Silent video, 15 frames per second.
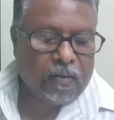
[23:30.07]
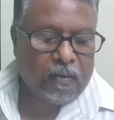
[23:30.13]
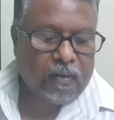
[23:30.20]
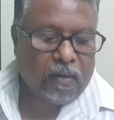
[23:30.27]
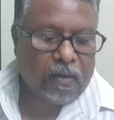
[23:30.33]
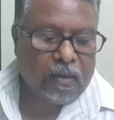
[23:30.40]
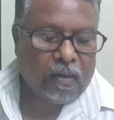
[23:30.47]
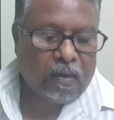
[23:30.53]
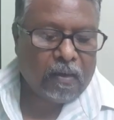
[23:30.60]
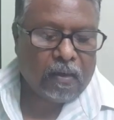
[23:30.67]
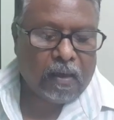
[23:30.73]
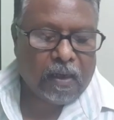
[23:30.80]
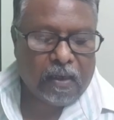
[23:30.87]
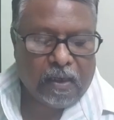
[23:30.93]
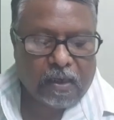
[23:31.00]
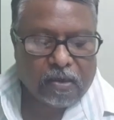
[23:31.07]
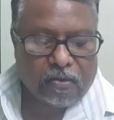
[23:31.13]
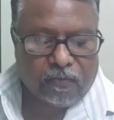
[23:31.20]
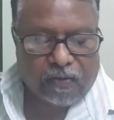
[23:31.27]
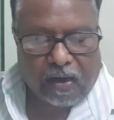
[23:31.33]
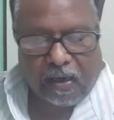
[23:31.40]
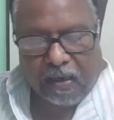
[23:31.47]
islets
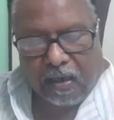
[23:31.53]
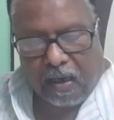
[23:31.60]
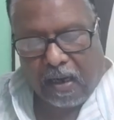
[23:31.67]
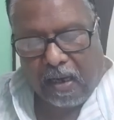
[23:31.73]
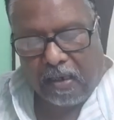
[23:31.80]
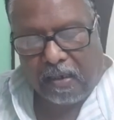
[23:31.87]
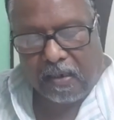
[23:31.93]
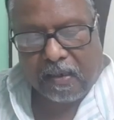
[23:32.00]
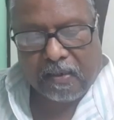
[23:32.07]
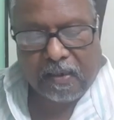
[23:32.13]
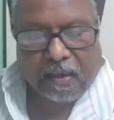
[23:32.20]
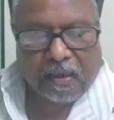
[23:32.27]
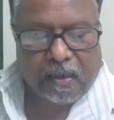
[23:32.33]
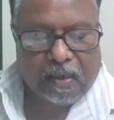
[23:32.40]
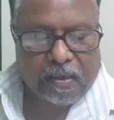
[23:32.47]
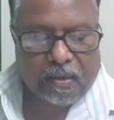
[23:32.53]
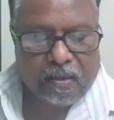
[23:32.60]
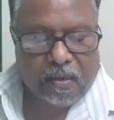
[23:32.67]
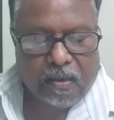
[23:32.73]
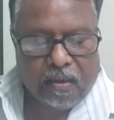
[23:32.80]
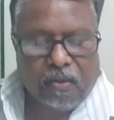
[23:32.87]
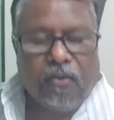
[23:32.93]
of Langerhans, secrete
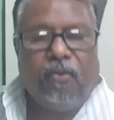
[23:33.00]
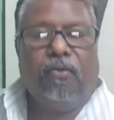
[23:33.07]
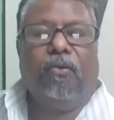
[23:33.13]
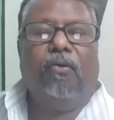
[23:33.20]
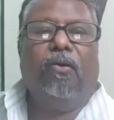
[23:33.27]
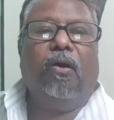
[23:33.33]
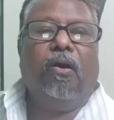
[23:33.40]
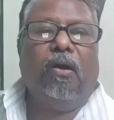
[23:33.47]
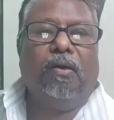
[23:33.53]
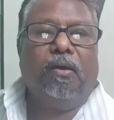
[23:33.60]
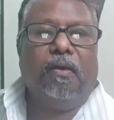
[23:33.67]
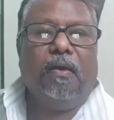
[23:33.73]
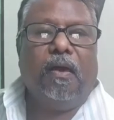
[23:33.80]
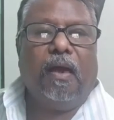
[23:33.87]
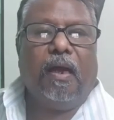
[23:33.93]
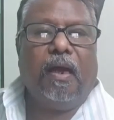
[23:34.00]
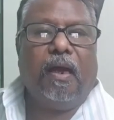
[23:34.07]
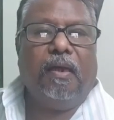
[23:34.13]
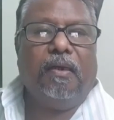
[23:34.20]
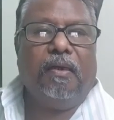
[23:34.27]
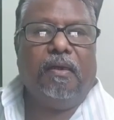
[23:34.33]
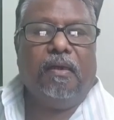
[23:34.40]
glucagon
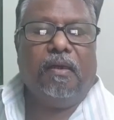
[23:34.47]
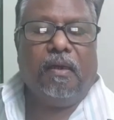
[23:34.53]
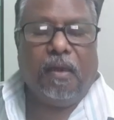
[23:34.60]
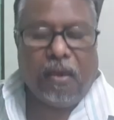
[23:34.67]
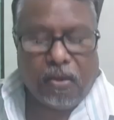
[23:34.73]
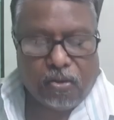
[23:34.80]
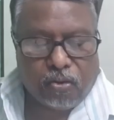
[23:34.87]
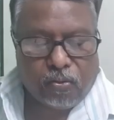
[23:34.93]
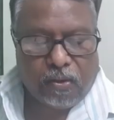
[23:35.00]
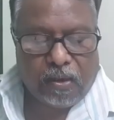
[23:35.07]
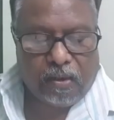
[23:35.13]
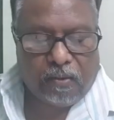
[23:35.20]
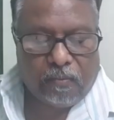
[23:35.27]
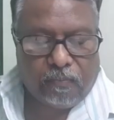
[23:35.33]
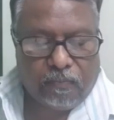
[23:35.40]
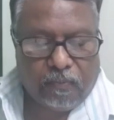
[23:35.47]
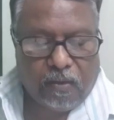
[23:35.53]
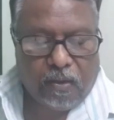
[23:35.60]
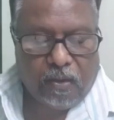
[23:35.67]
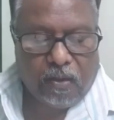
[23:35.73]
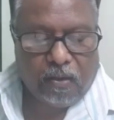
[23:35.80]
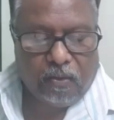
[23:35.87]
and insulin.
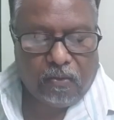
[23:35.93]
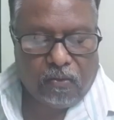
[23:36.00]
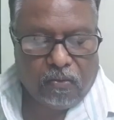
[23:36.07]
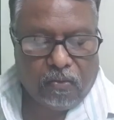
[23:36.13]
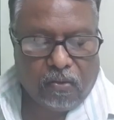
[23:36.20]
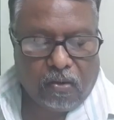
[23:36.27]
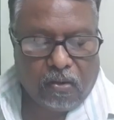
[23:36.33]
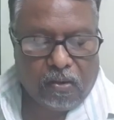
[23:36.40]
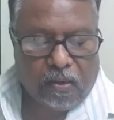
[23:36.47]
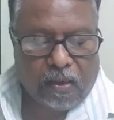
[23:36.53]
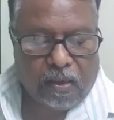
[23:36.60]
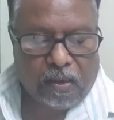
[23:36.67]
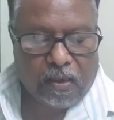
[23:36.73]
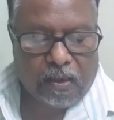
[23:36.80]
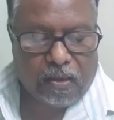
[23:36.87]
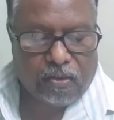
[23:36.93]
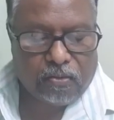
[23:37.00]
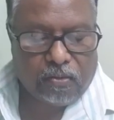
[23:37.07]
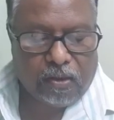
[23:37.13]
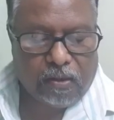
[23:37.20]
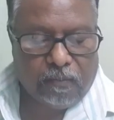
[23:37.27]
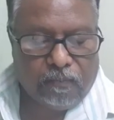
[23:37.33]
Glucagon and
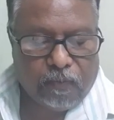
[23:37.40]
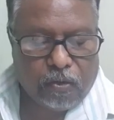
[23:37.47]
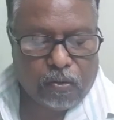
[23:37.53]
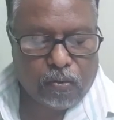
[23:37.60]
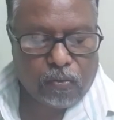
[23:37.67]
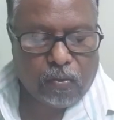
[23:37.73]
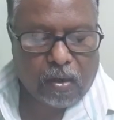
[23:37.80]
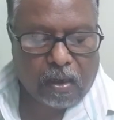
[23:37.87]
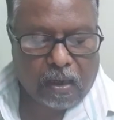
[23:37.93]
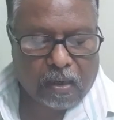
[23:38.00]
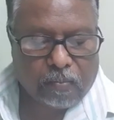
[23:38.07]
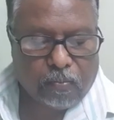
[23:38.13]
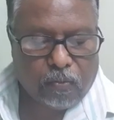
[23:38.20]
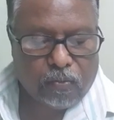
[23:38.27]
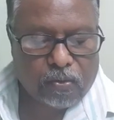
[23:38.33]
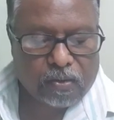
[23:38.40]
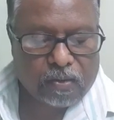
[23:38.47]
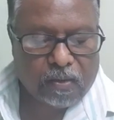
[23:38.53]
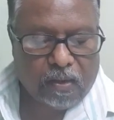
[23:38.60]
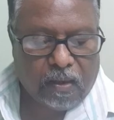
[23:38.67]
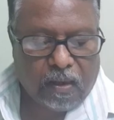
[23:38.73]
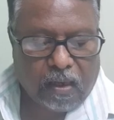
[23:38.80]
insulin, two hormones,
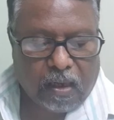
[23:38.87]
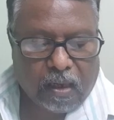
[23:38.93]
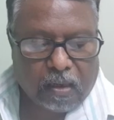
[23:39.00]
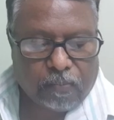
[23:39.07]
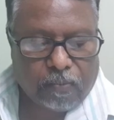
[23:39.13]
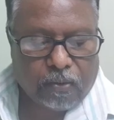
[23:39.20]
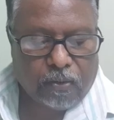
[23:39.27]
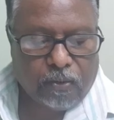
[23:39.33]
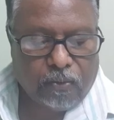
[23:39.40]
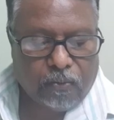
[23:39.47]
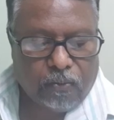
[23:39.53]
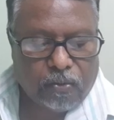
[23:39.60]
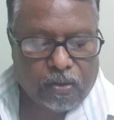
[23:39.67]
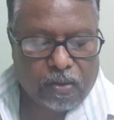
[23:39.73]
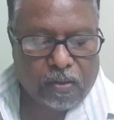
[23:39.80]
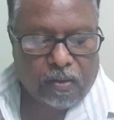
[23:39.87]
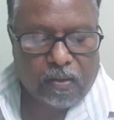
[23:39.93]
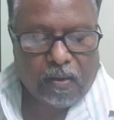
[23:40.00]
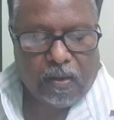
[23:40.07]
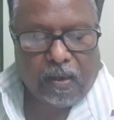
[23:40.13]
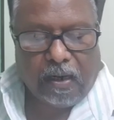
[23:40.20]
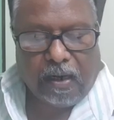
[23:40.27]
are produced
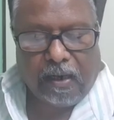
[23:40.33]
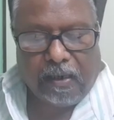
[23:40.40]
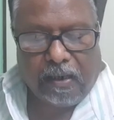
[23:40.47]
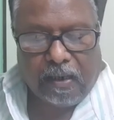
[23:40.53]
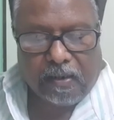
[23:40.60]
and